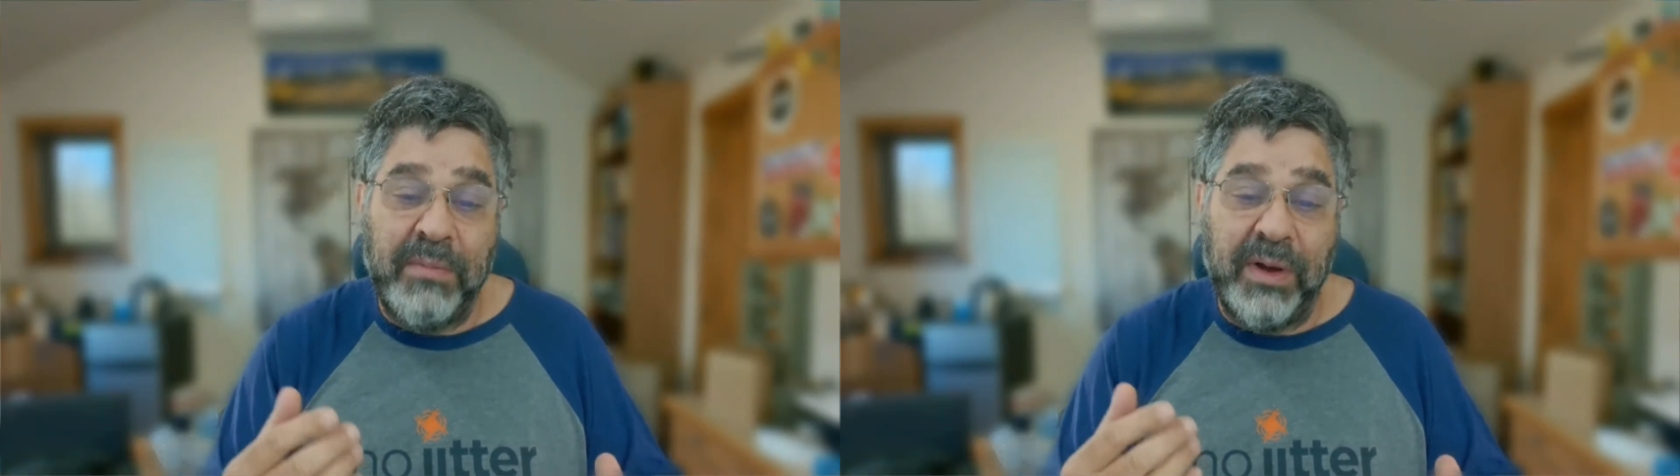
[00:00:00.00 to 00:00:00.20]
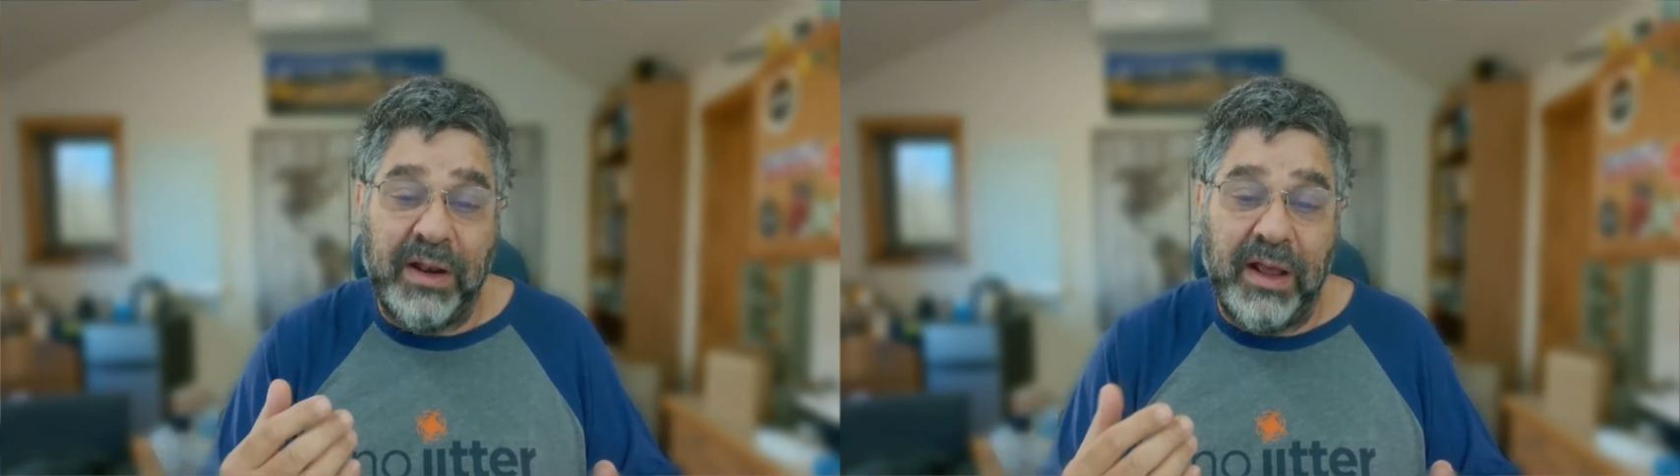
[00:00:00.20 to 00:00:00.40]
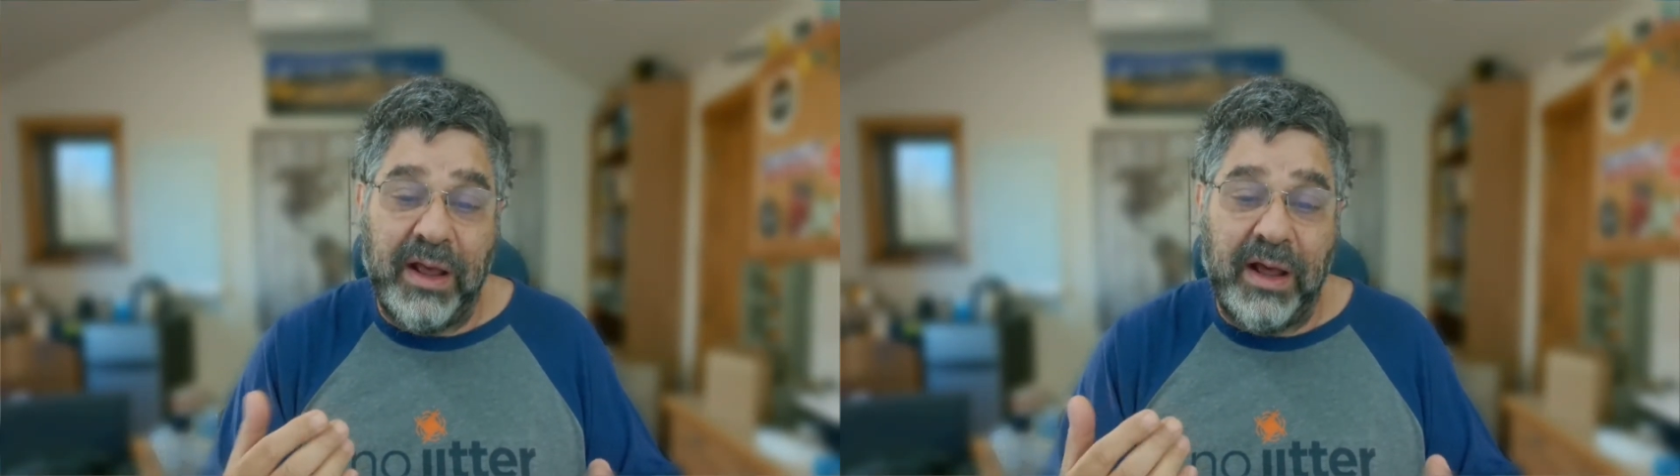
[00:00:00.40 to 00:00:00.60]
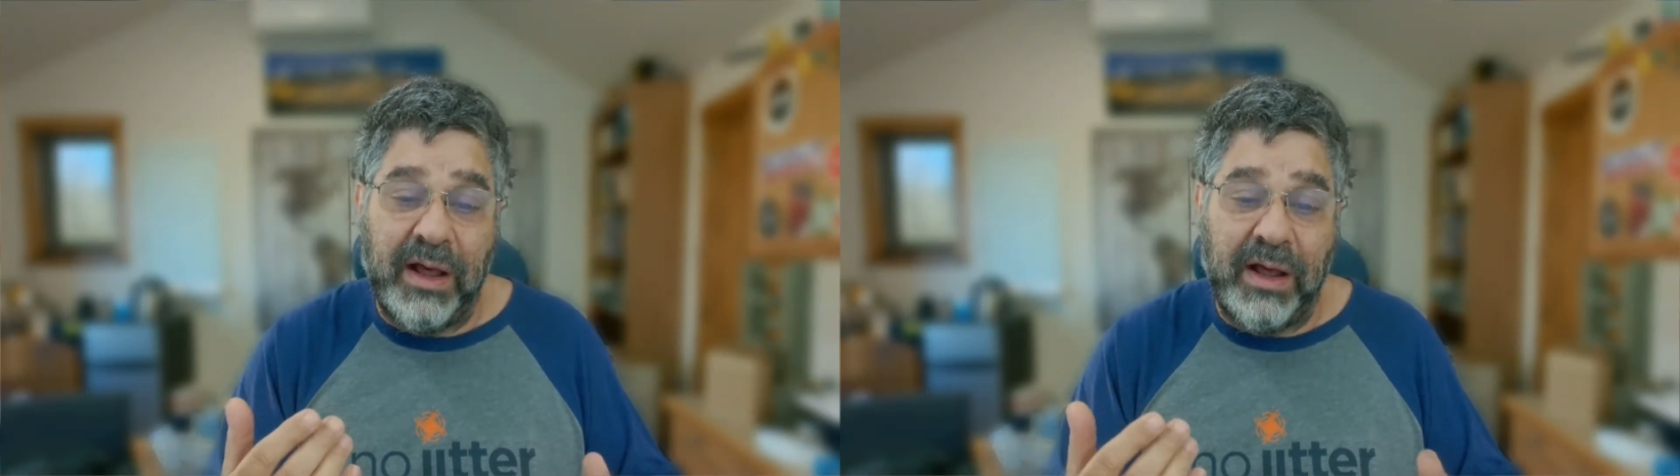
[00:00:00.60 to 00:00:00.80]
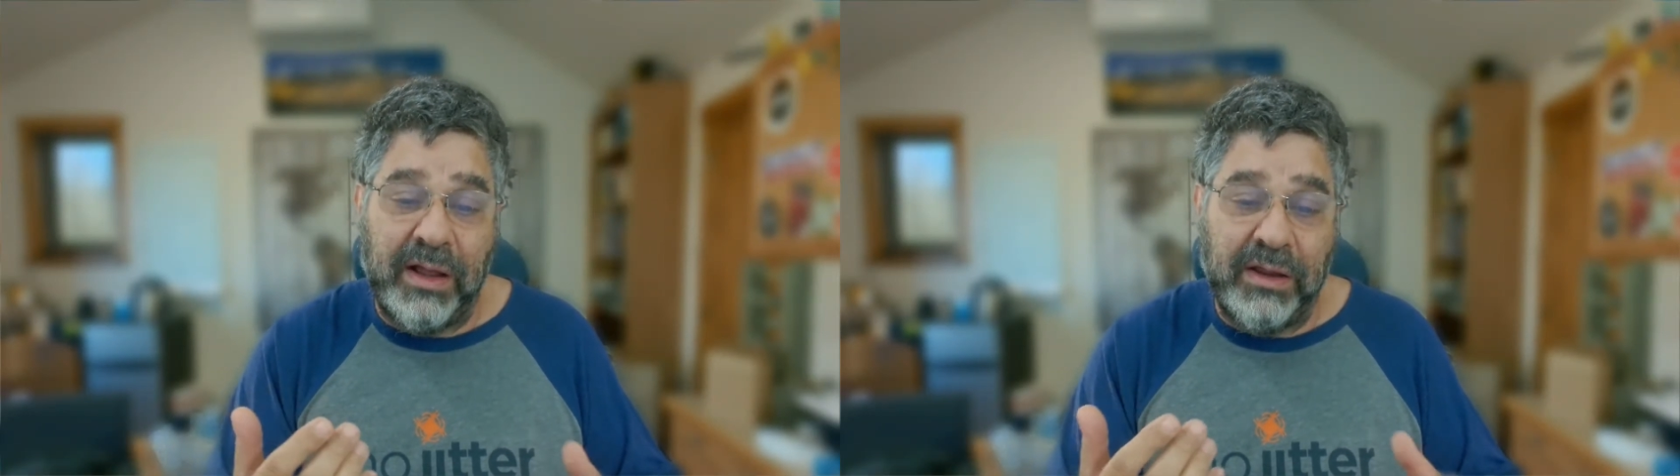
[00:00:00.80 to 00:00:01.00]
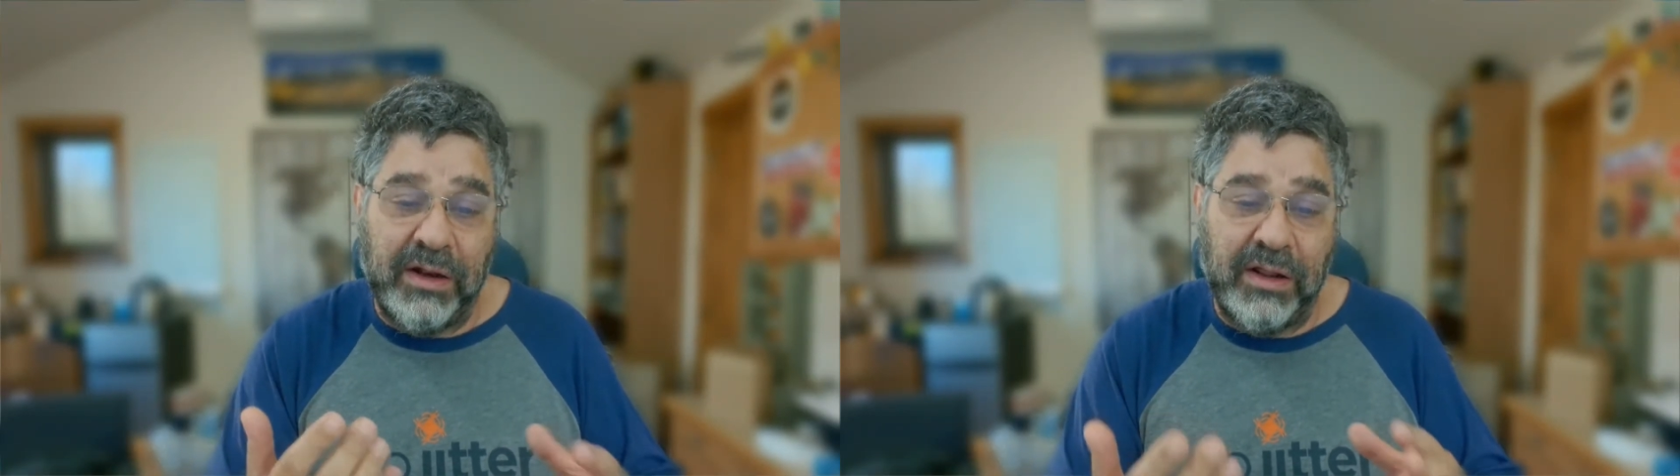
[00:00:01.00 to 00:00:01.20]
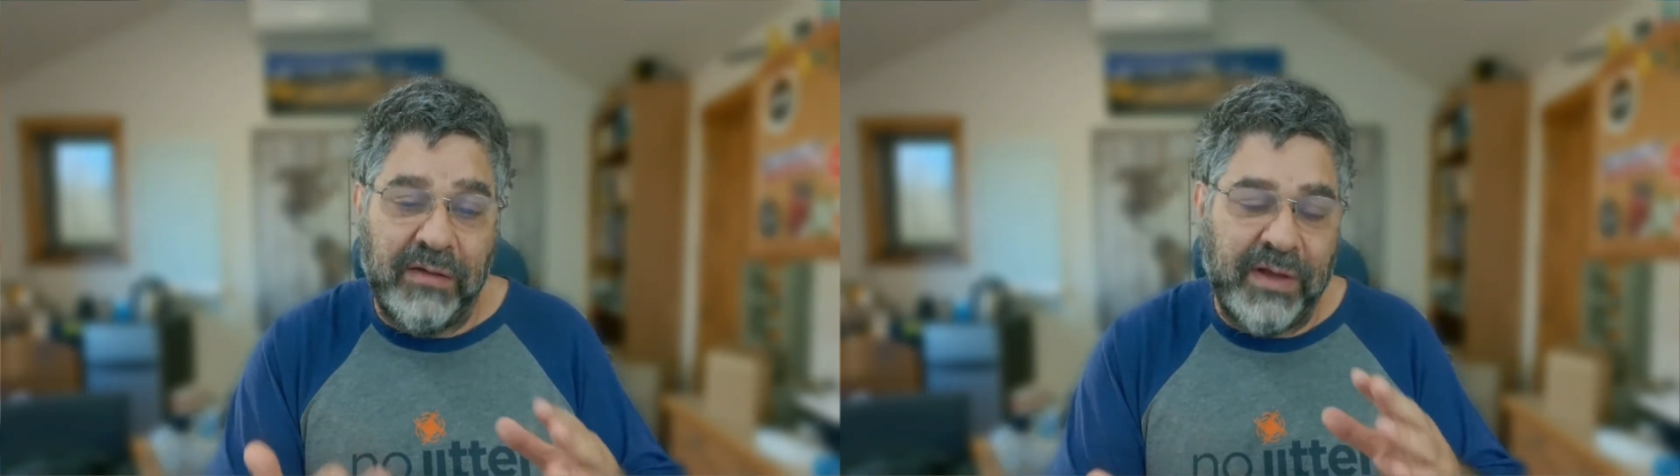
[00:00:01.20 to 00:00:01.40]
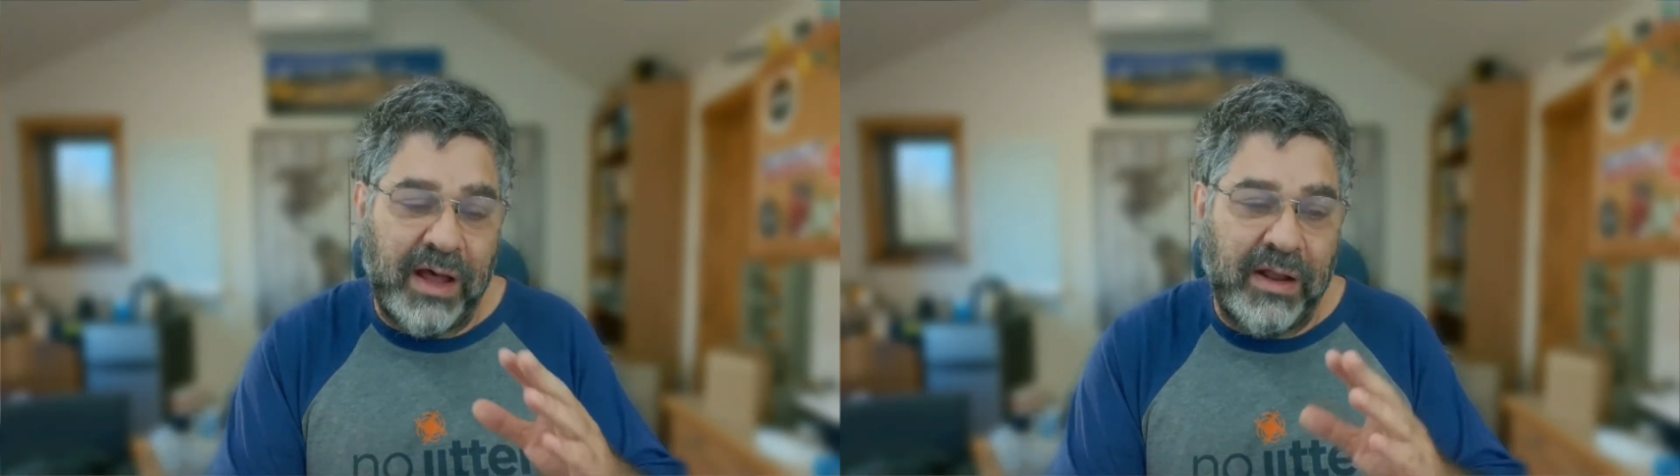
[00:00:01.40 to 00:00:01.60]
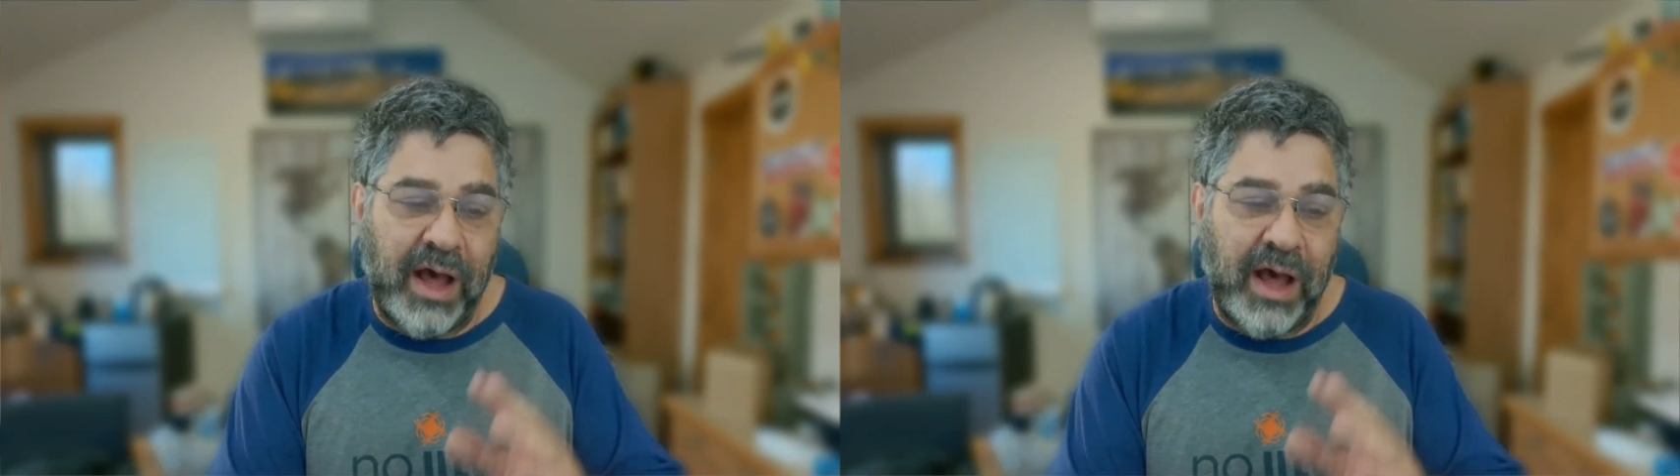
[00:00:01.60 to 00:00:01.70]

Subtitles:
they've got